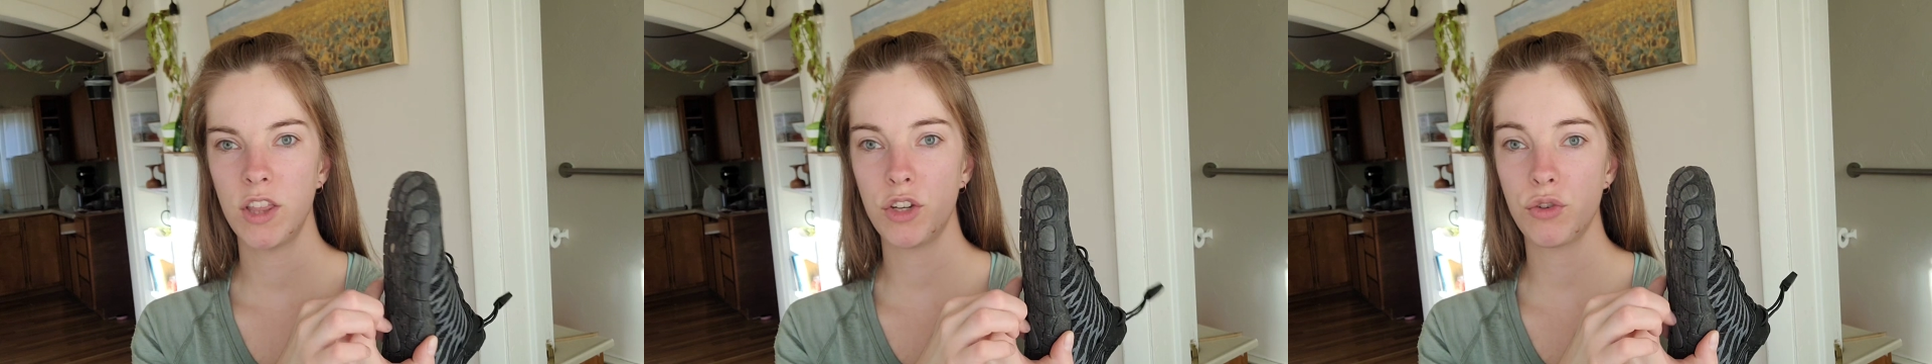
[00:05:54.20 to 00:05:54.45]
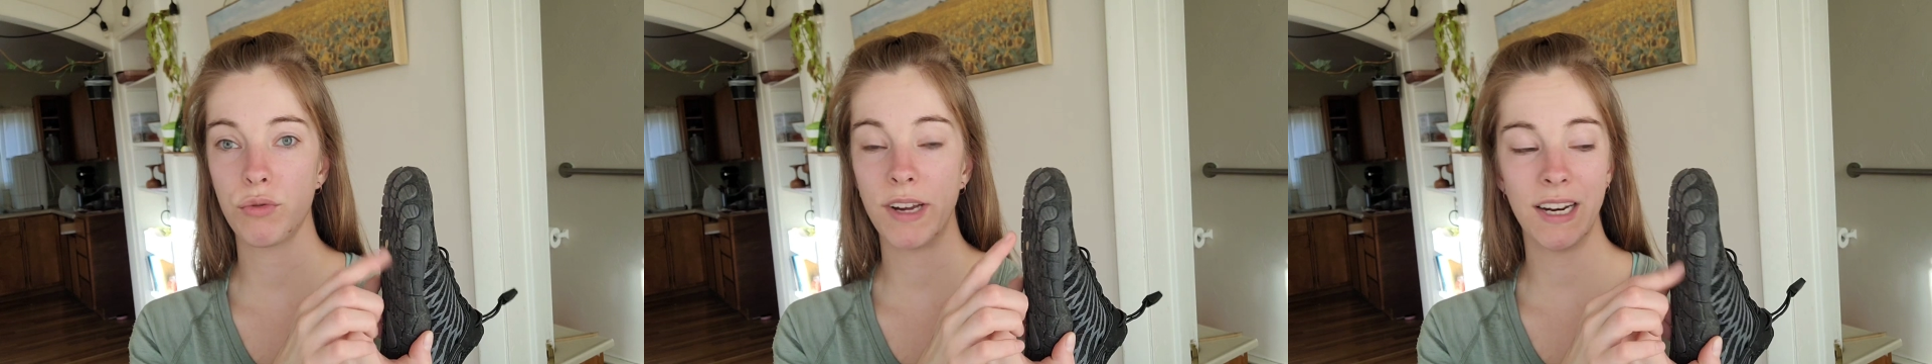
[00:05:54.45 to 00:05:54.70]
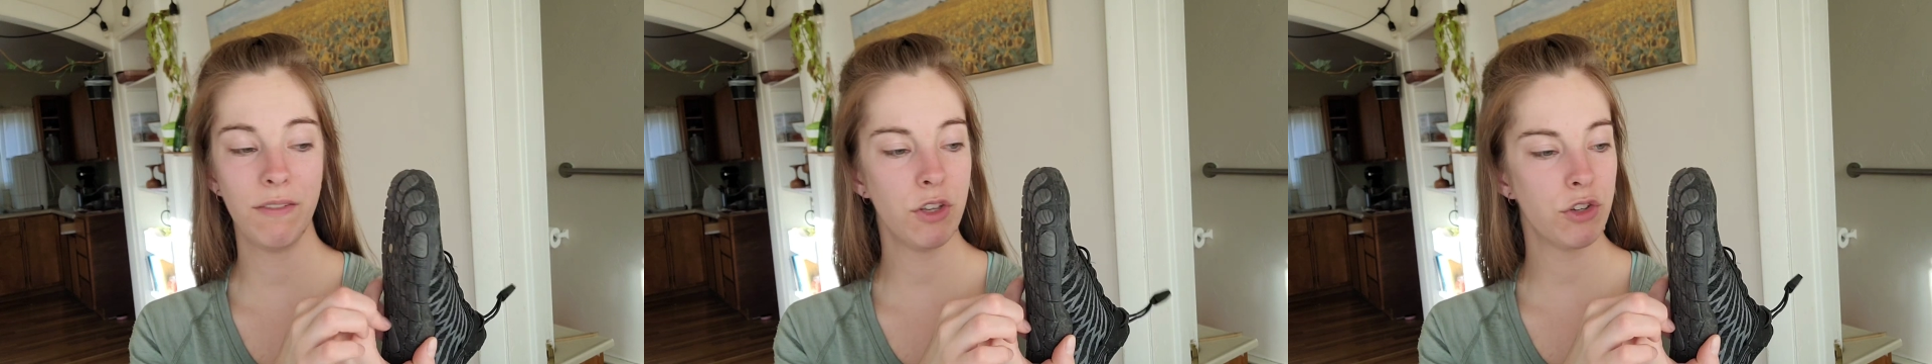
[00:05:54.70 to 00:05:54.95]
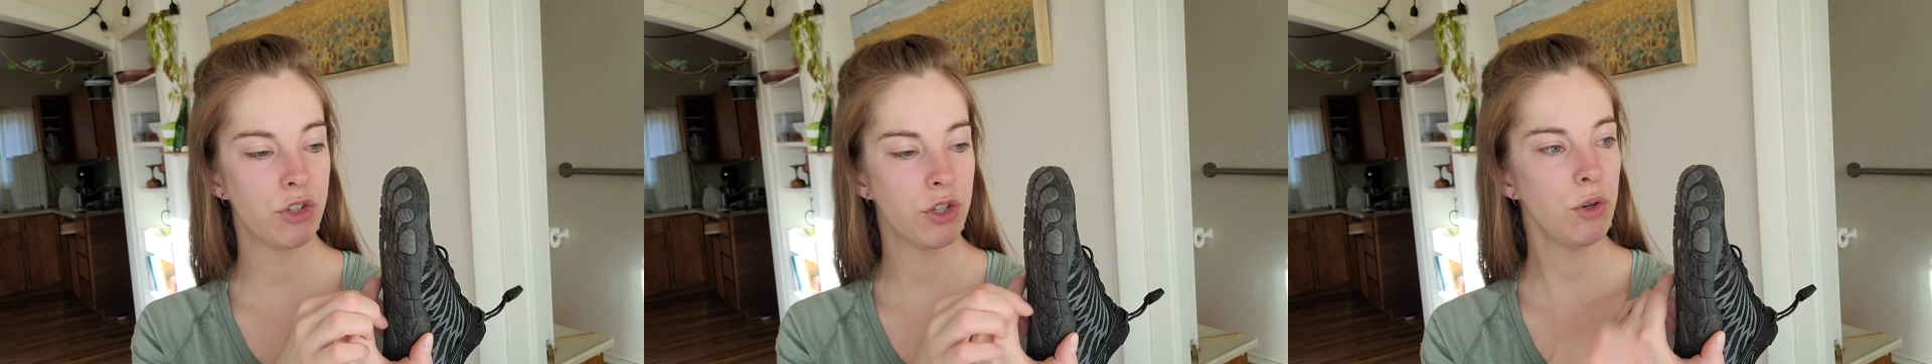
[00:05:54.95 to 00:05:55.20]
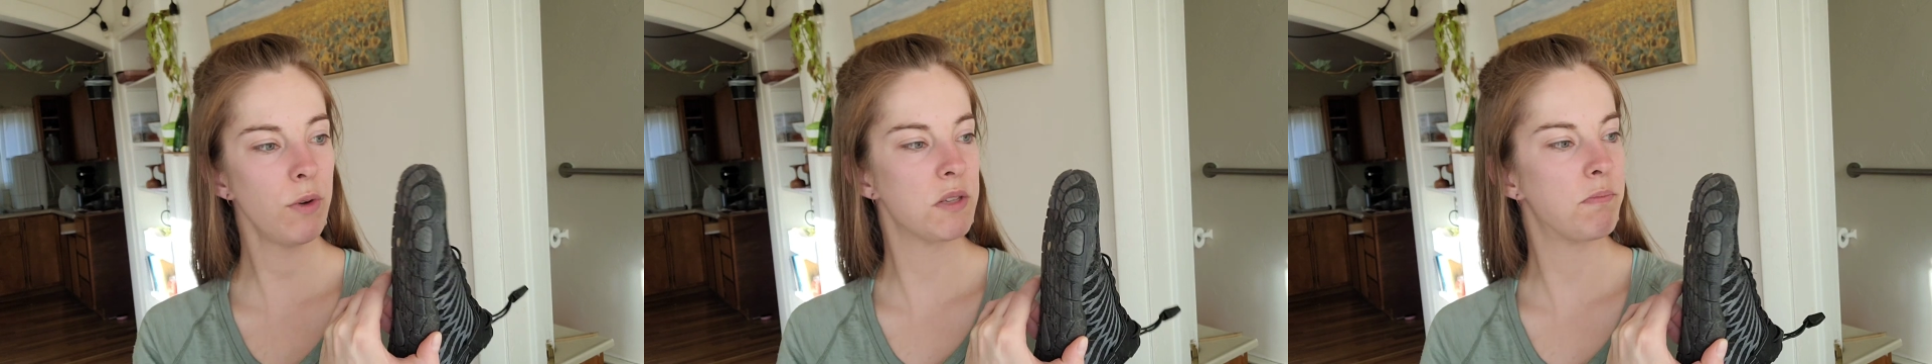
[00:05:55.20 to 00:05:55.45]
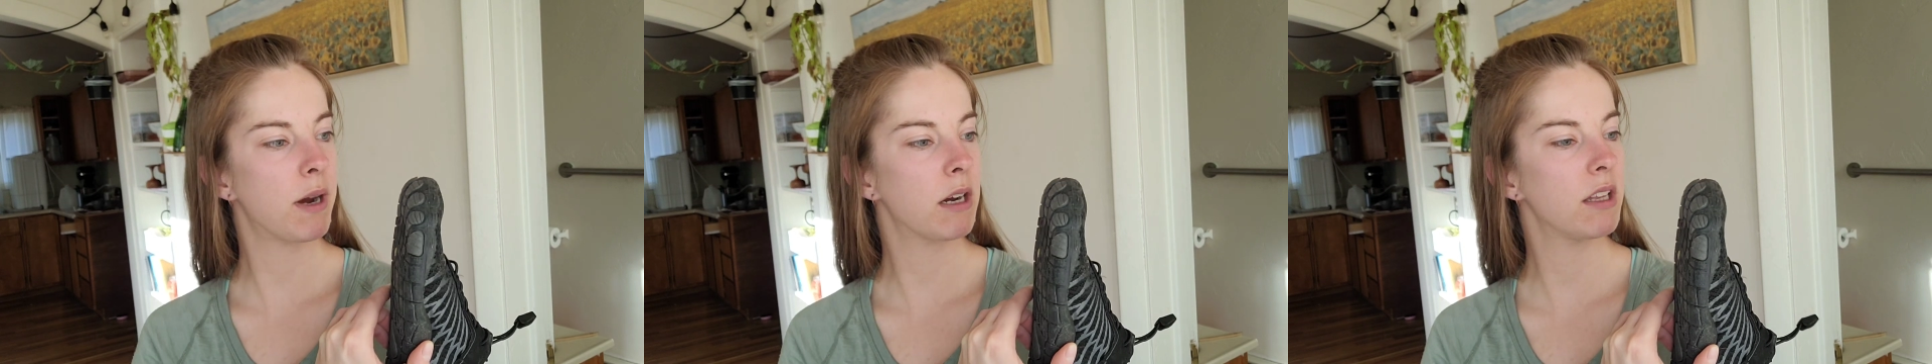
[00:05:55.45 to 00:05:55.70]
tread of the shoe is
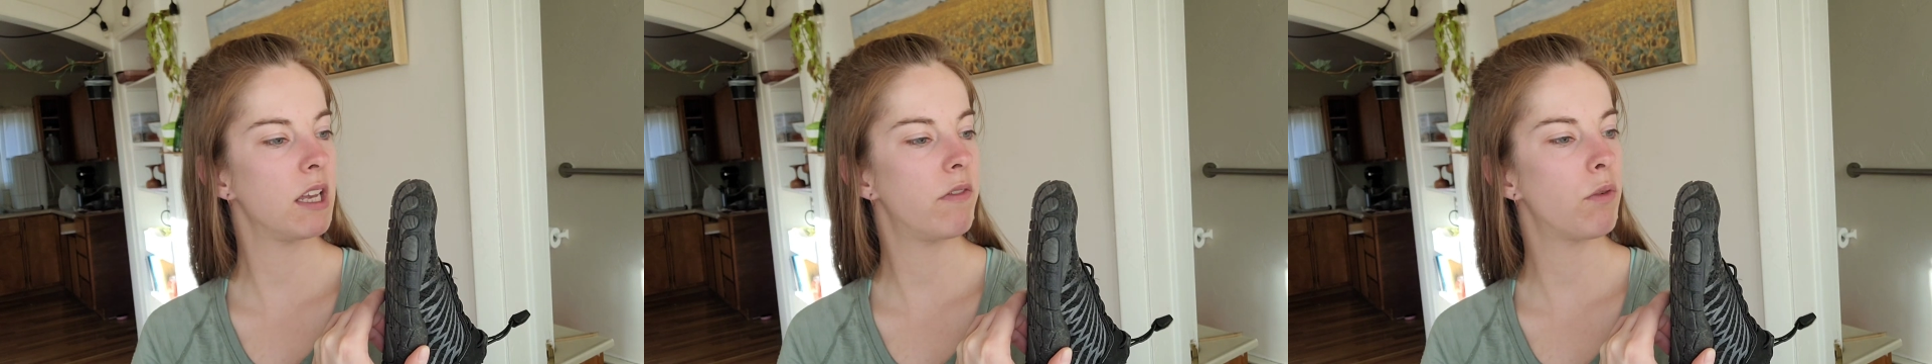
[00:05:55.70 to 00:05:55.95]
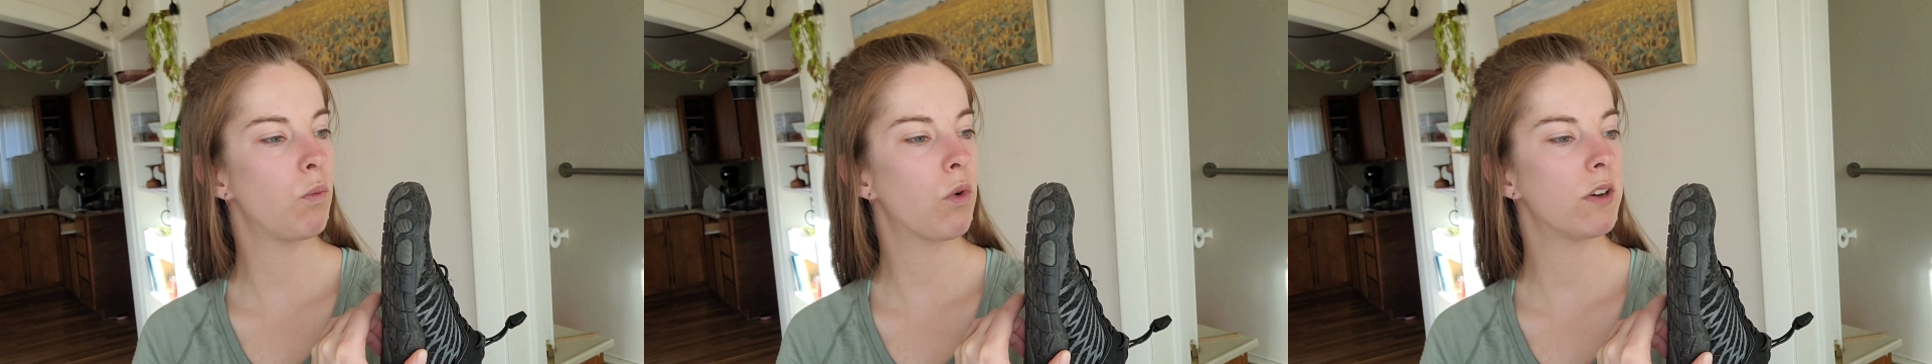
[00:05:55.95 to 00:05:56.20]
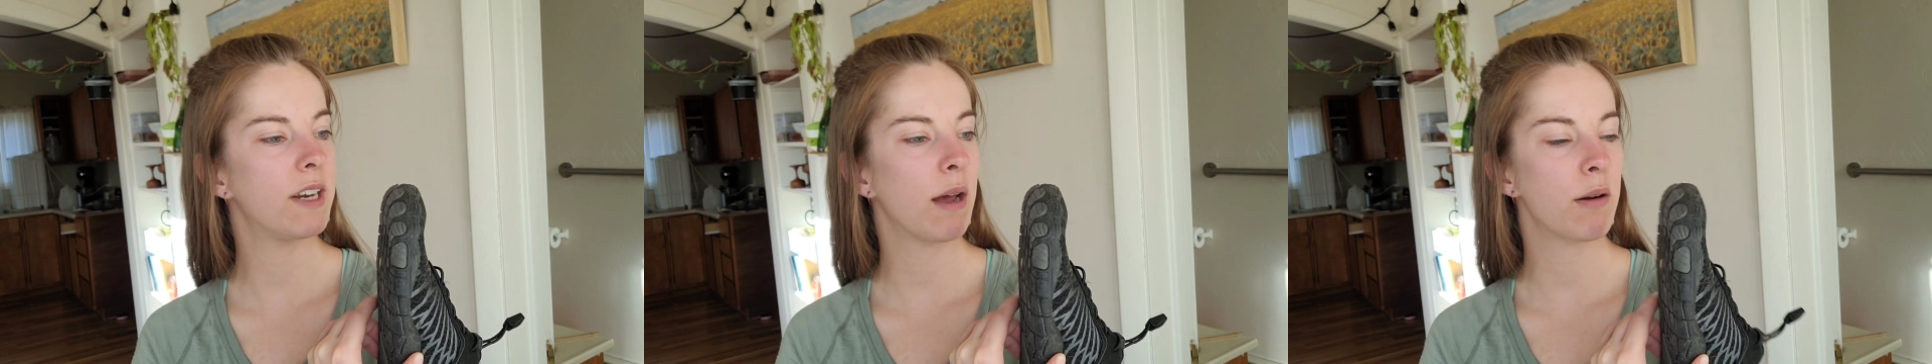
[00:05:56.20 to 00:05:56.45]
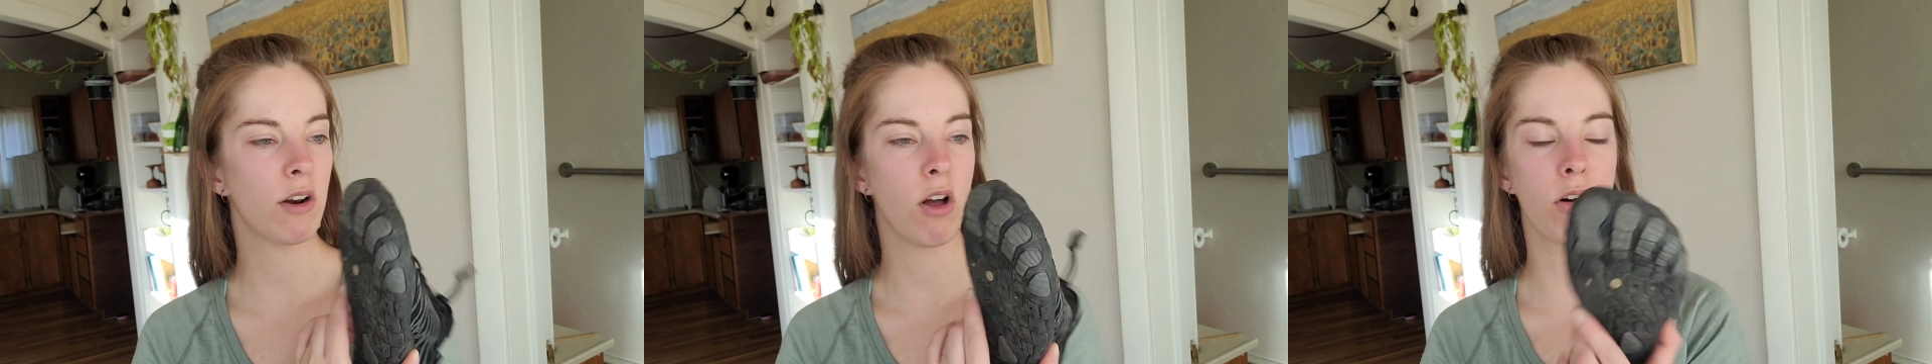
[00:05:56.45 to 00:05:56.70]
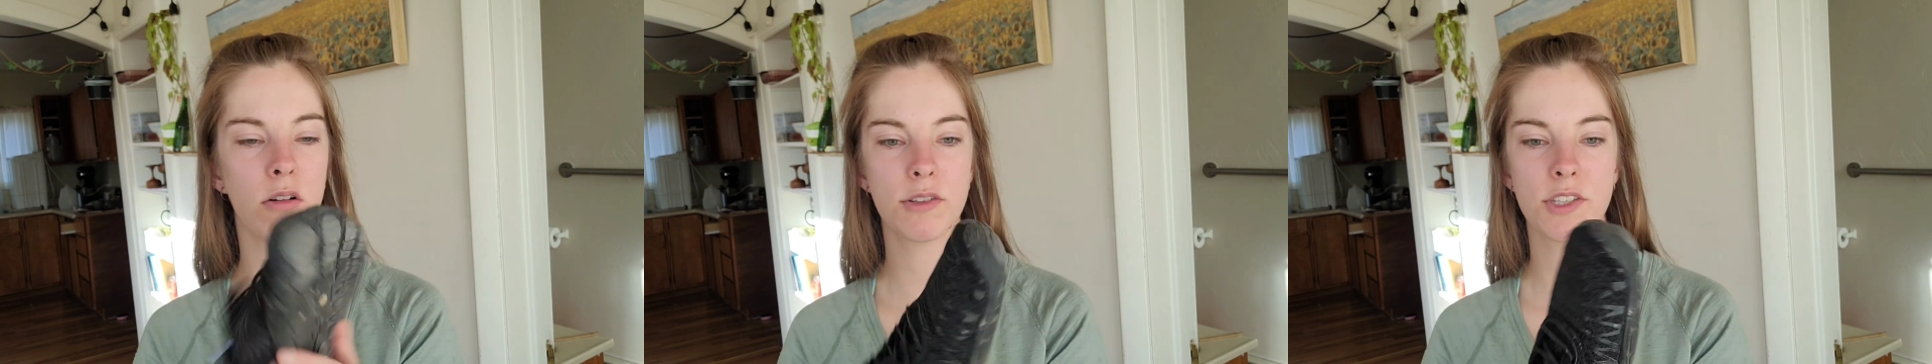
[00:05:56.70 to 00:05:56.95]
barely even worn down at all,